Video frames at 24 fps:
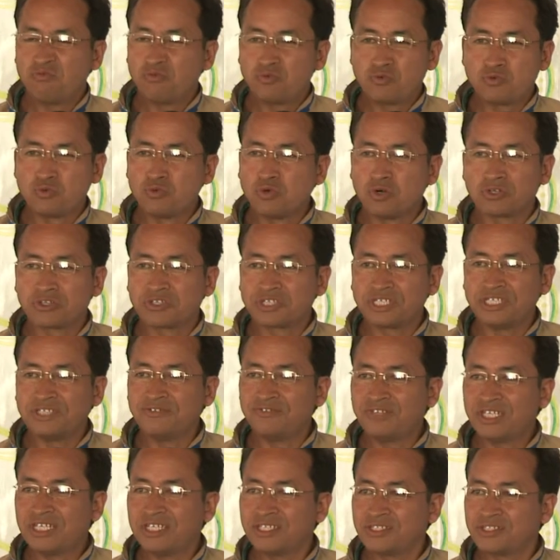2 or 3
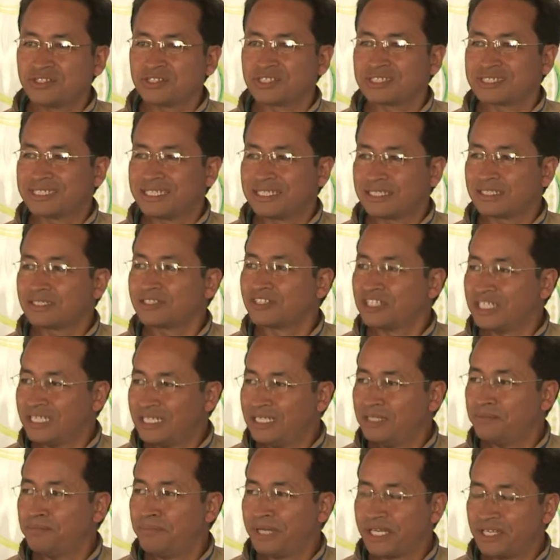villages that
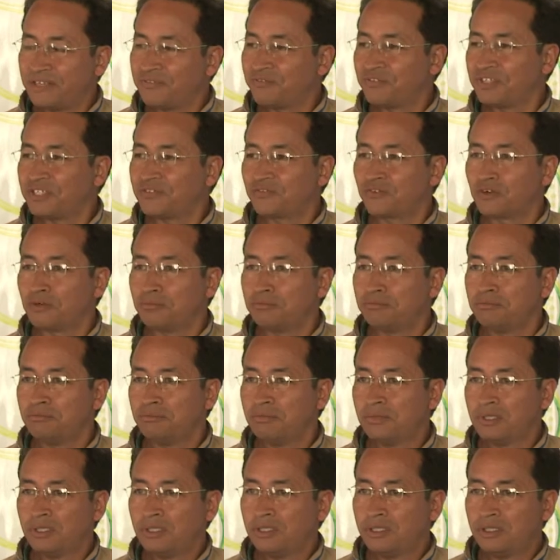really benefit from
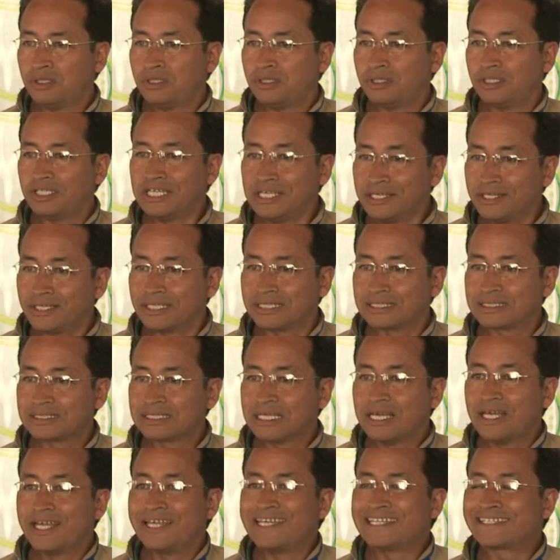Indus.
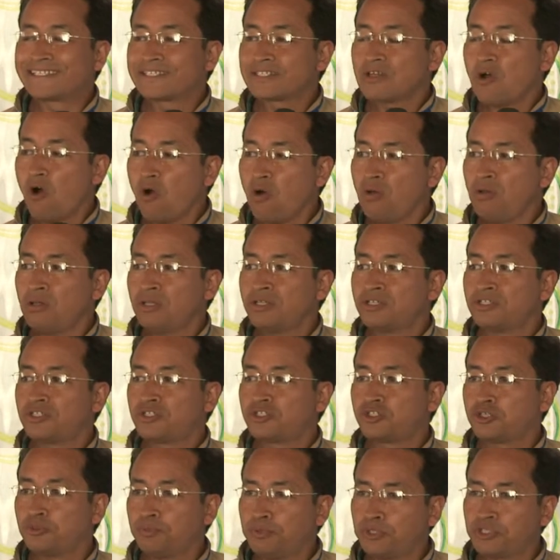It's all the
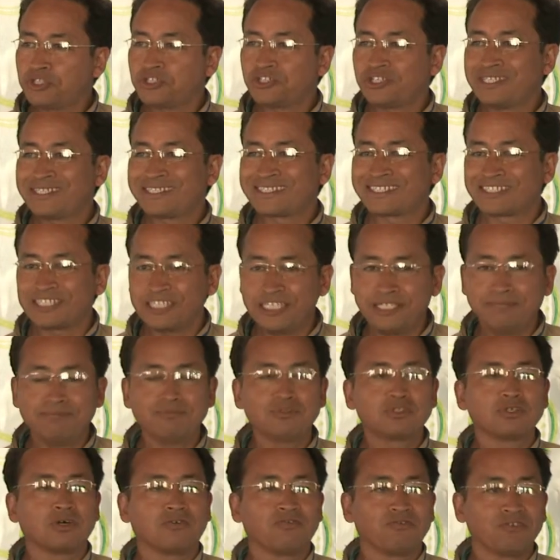tributary
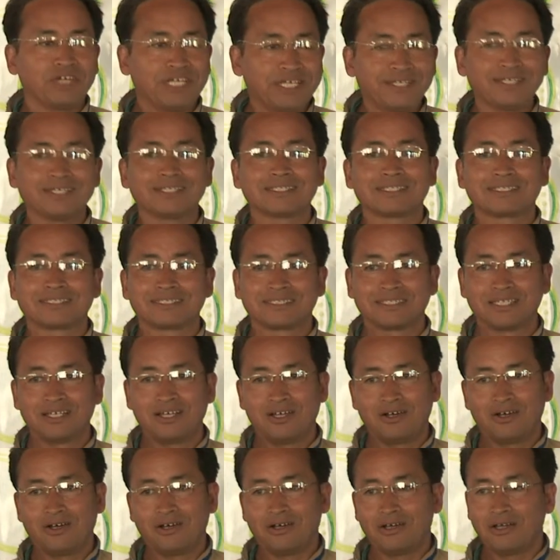streams of Indus
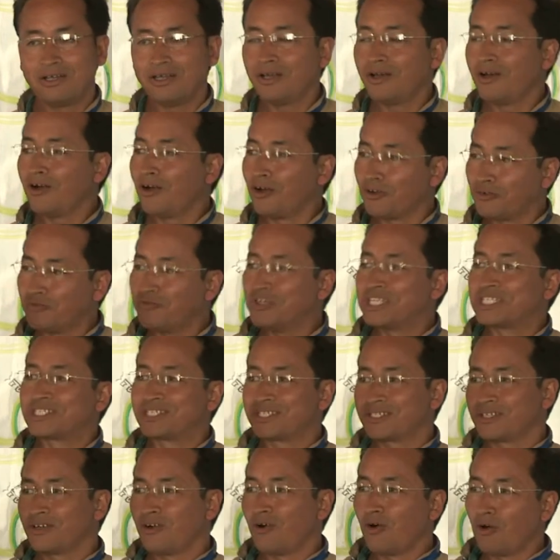on which
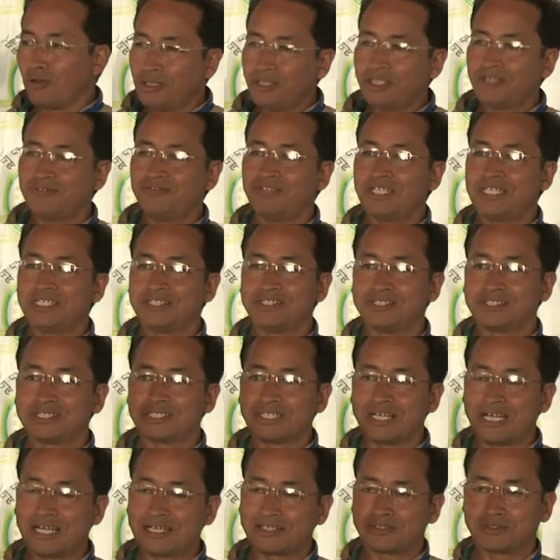all the villages
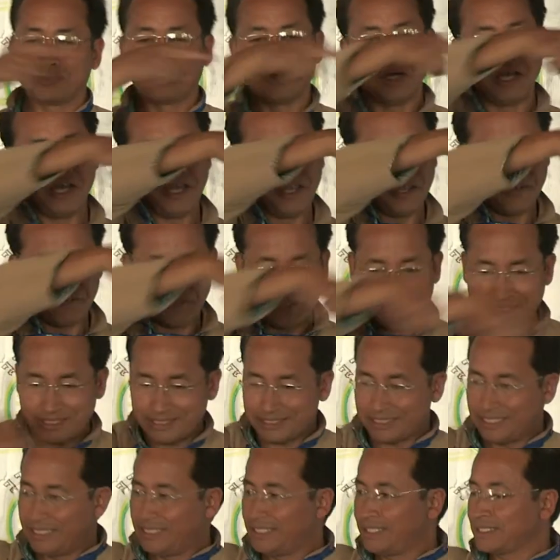are. So if it is
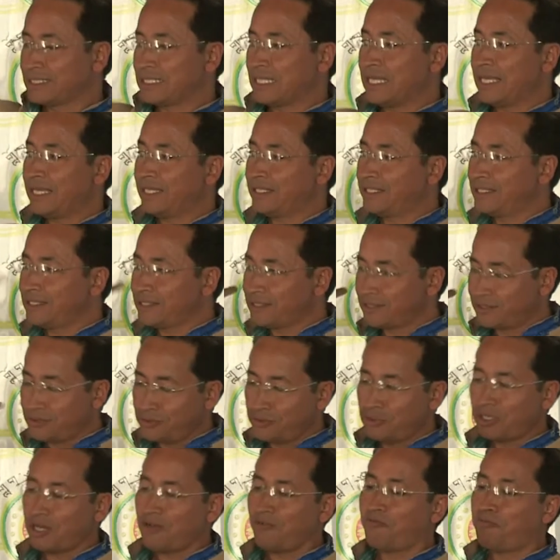Indus like this,
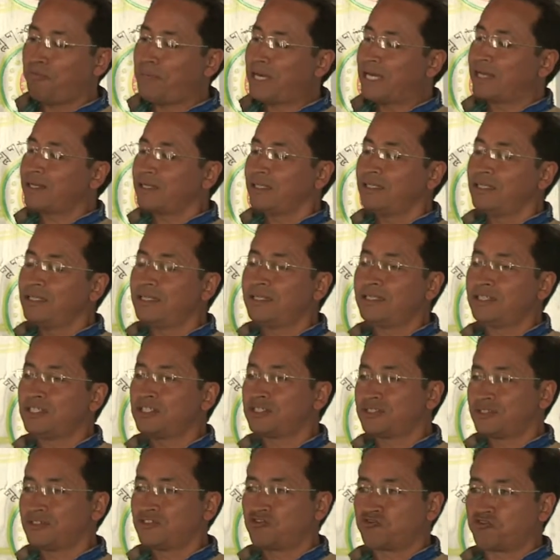you have parallel
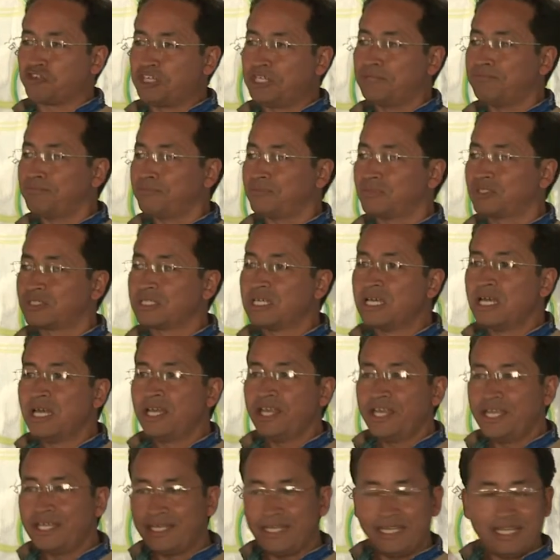streams
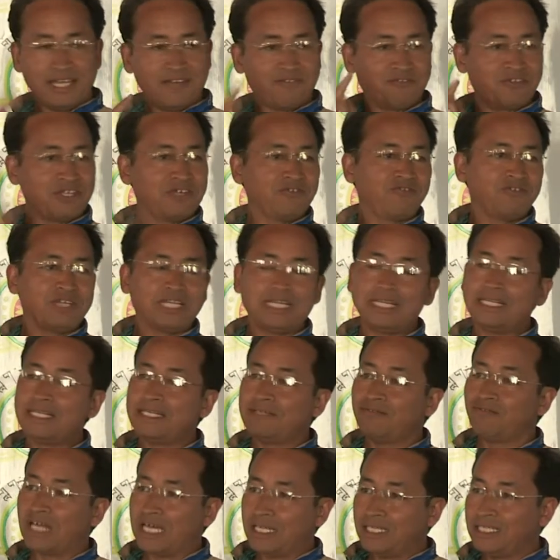in every
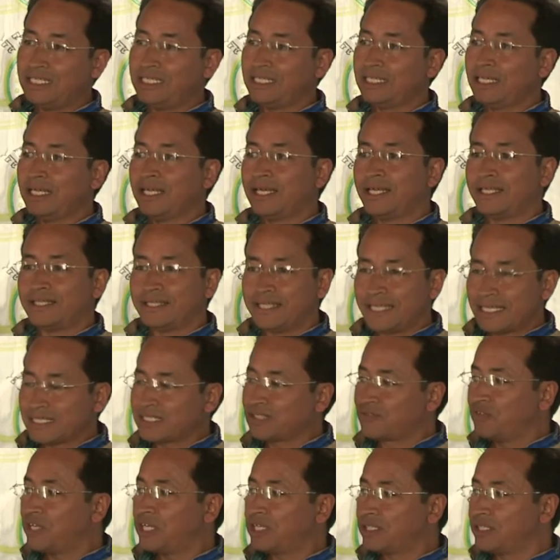valley, and
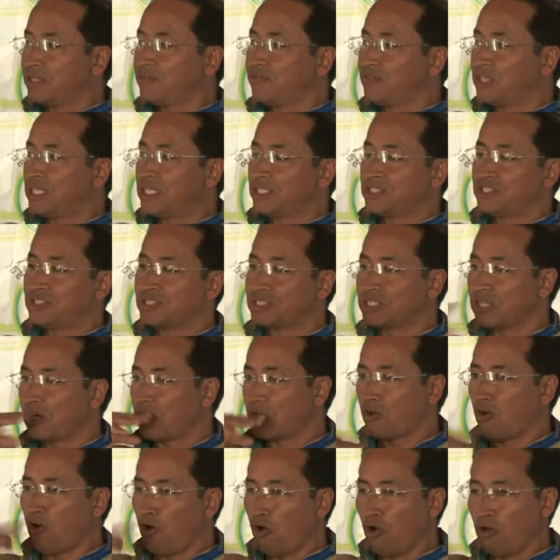that's where the villages
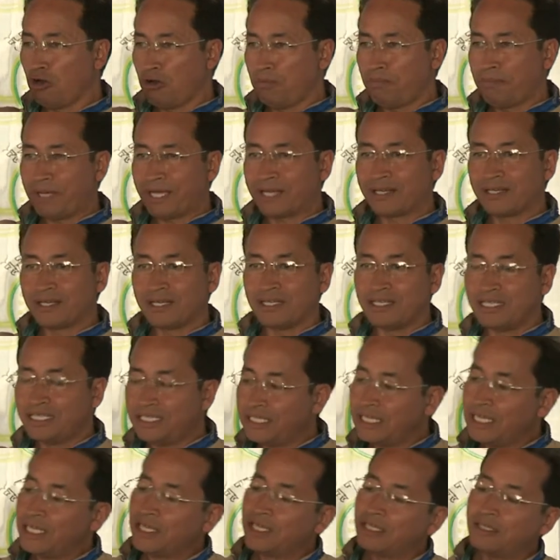are, all
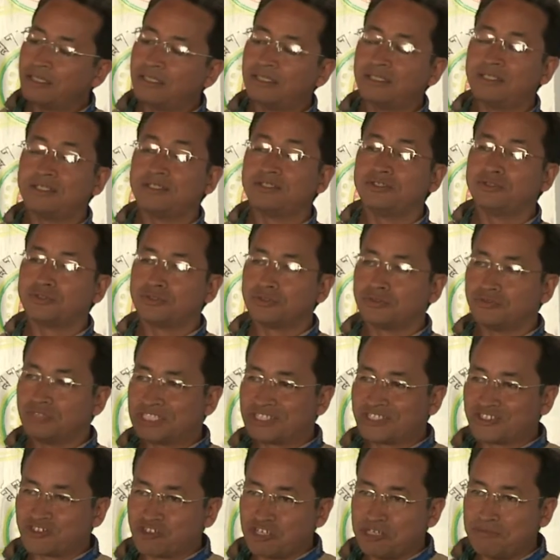parallelly,
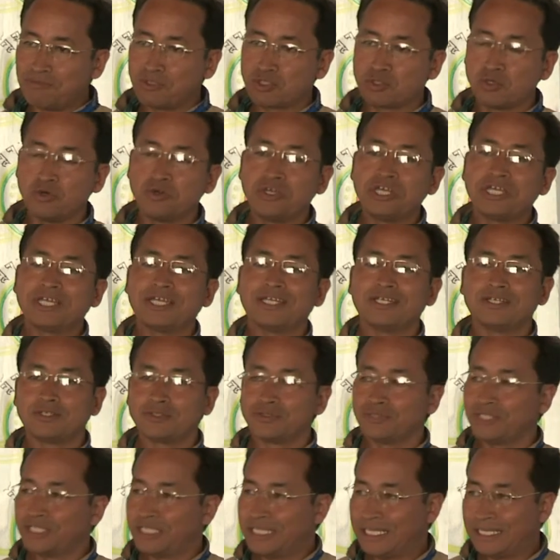with streams going
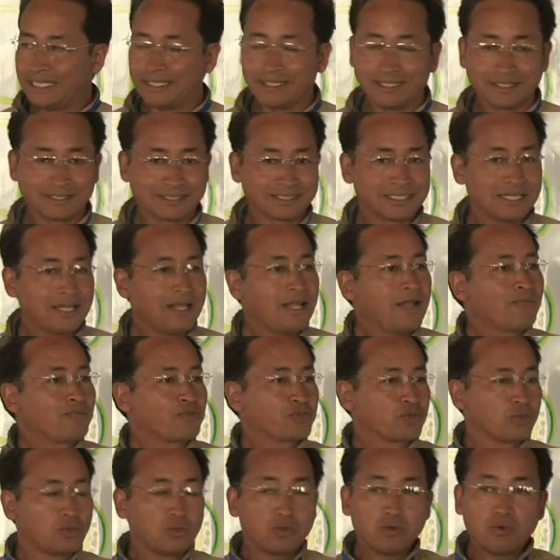into the Indus.
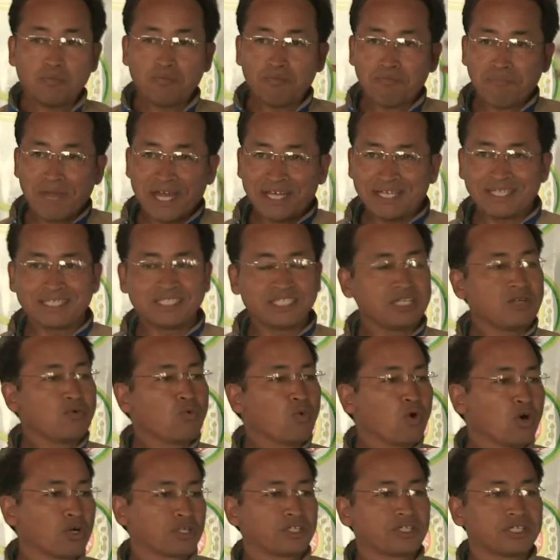So managing
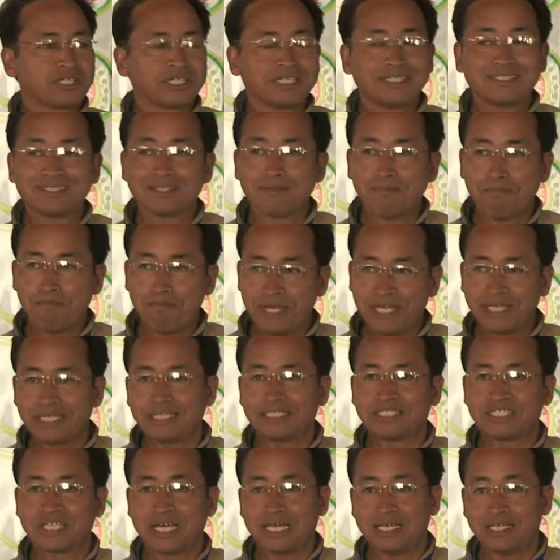water is a
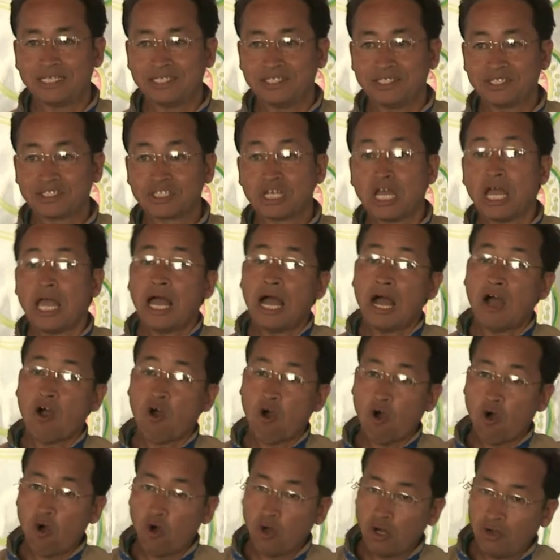big challenge,
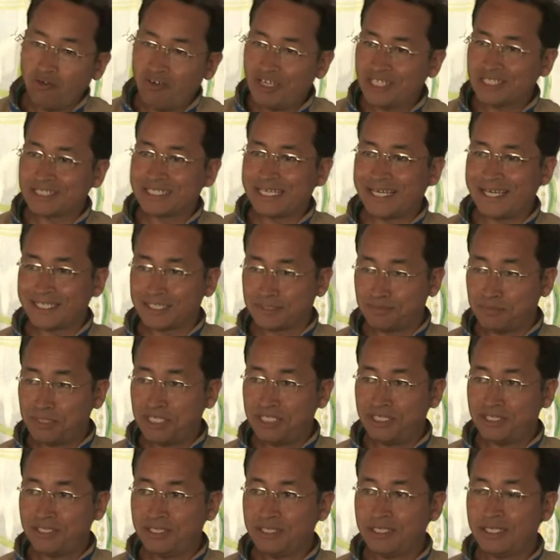always has
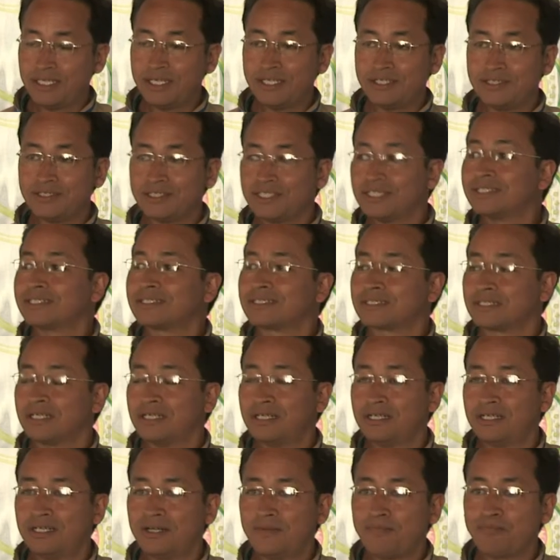been in this
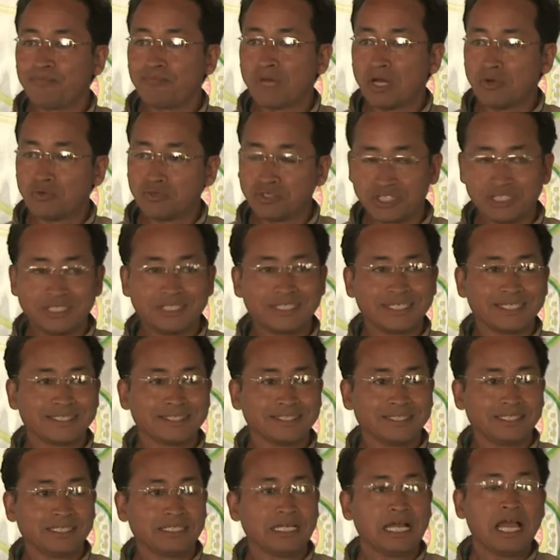mountain
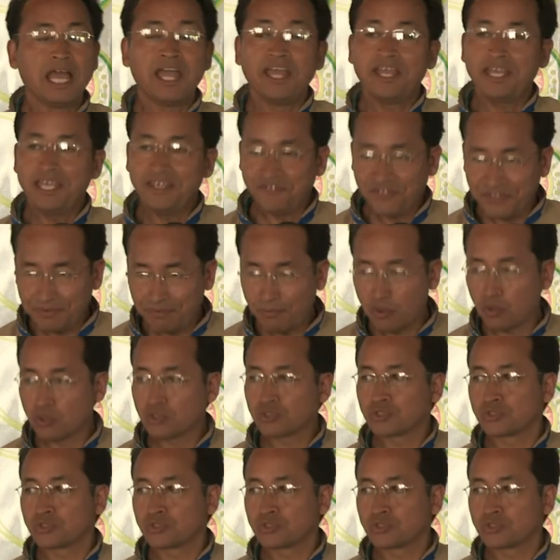desert, even more